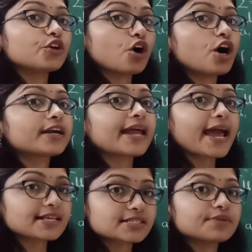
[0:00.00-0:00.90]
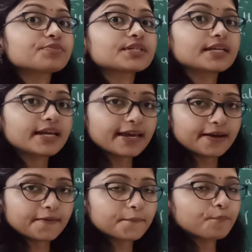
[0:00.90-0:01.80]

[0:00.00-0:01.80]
not accepted here.